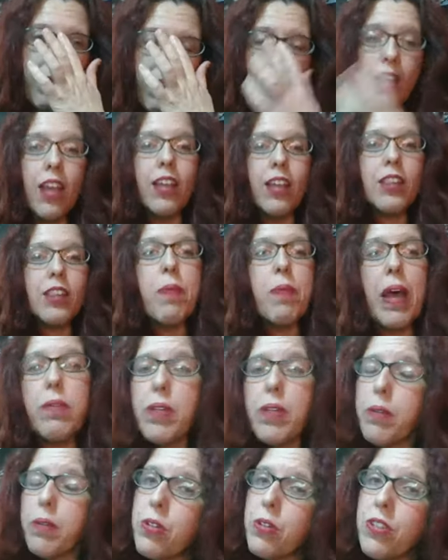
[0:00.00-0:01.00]
the public
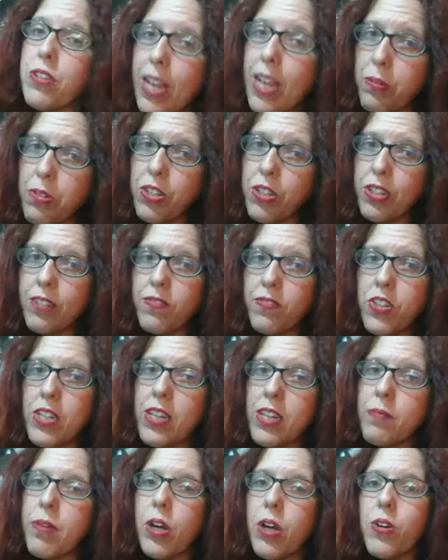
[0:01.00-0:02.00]
perception of
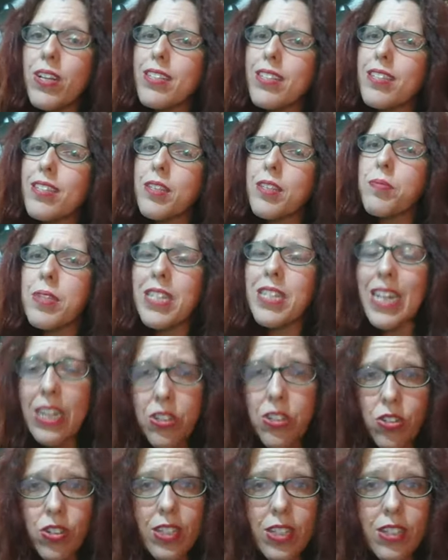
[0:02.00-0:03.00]
GMO is a substantial
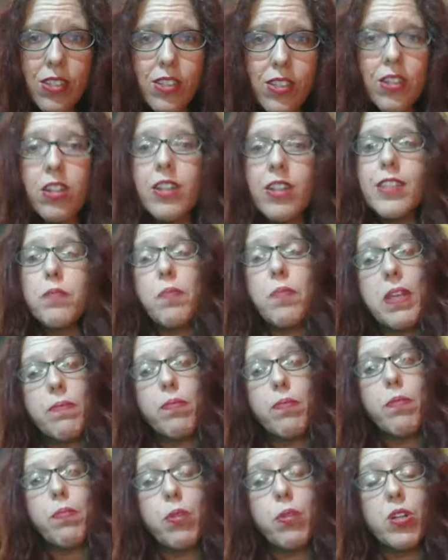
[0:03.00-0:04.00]
concern as people
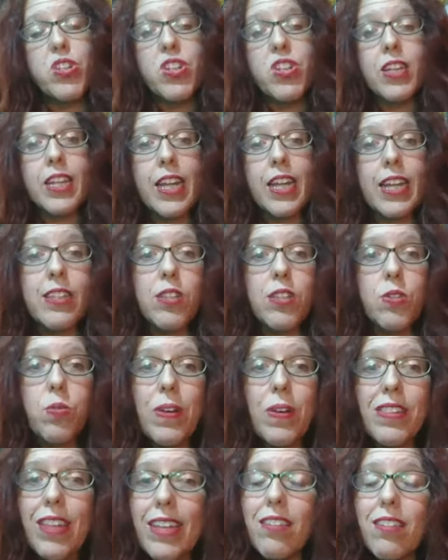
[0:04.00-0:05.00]
push against what they
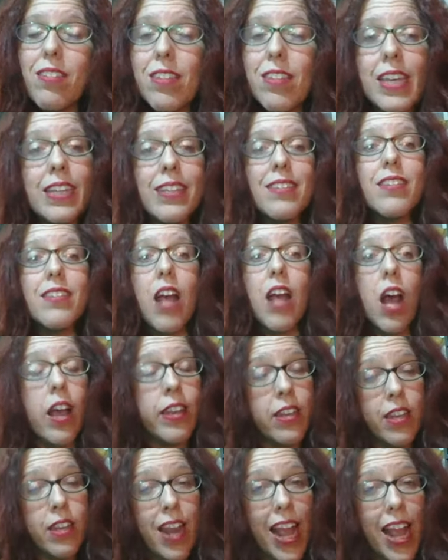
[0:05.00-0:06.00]
think is
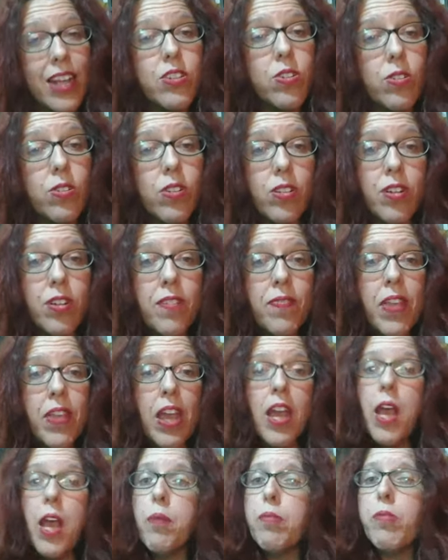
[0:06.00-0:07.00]
unnatural.
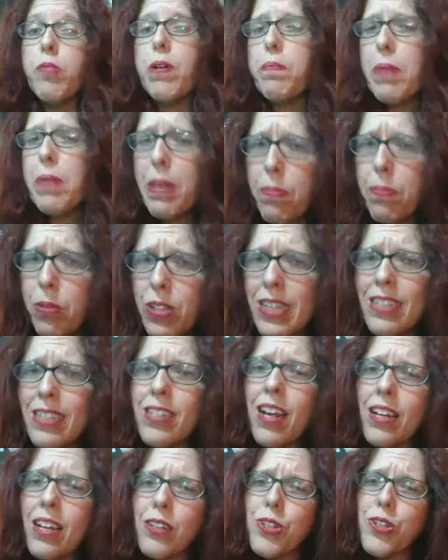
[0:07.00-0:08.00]
But what people need to
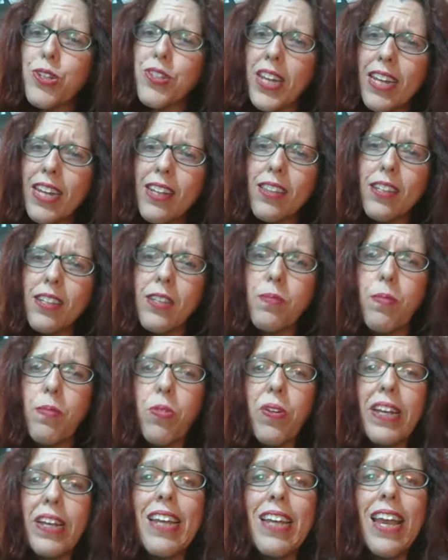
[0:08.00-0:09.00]
understand at this point
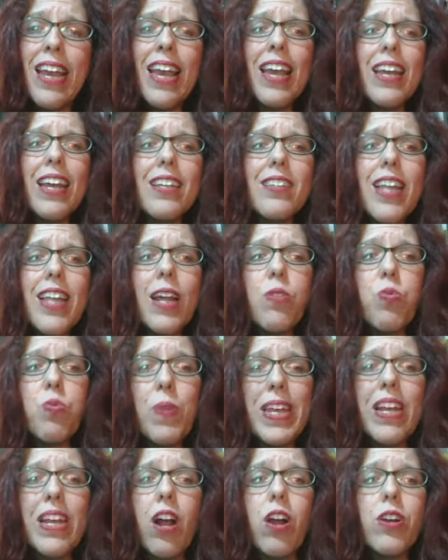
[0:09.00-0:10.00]
is that we
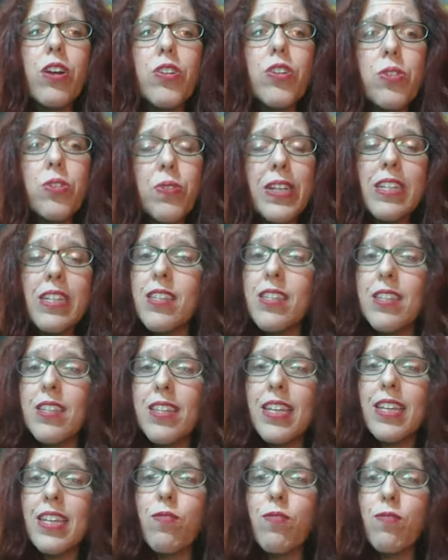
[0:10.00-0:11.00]
are doing to the
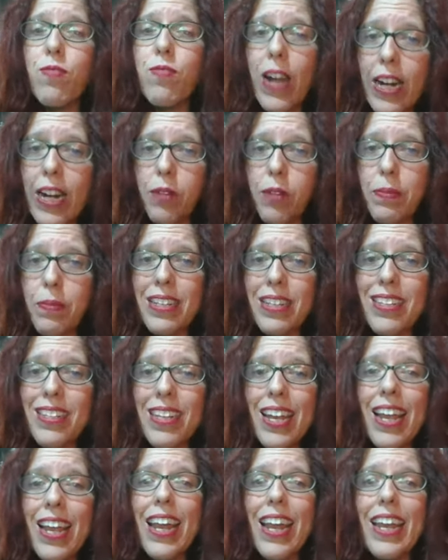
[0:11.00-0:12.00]
environment
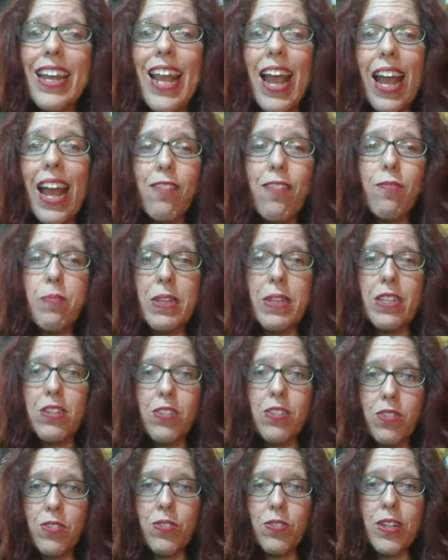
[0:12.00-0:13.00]
and have been
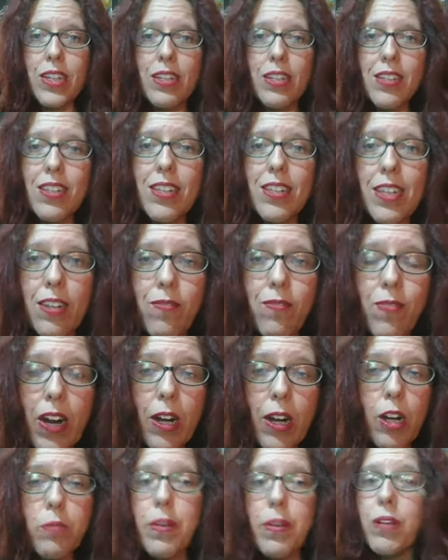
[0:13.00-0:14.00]
doing to the
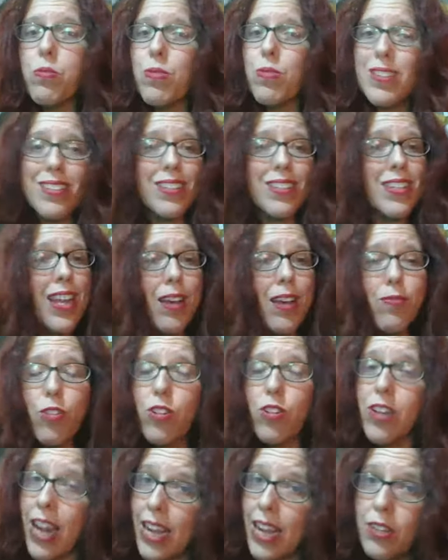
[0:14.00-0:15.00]
environment was never
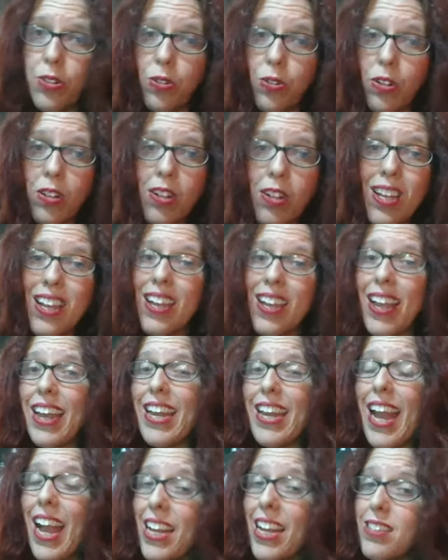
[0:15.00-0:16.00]
natural and
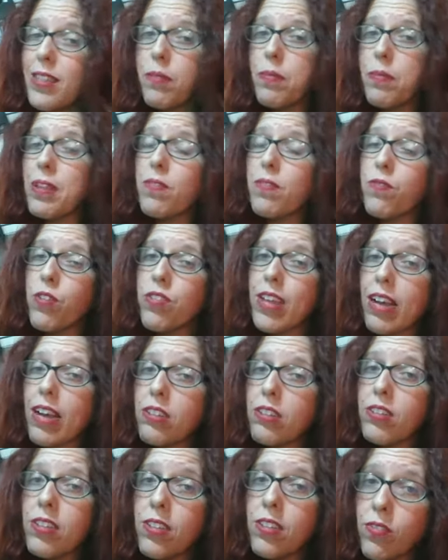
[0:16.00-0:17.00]
hasn't been for thousands
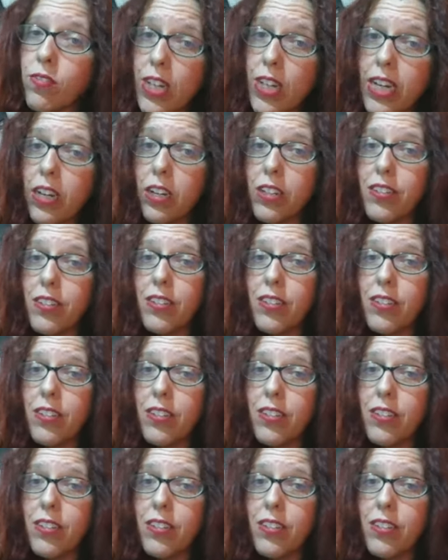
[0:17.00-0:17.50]
of years.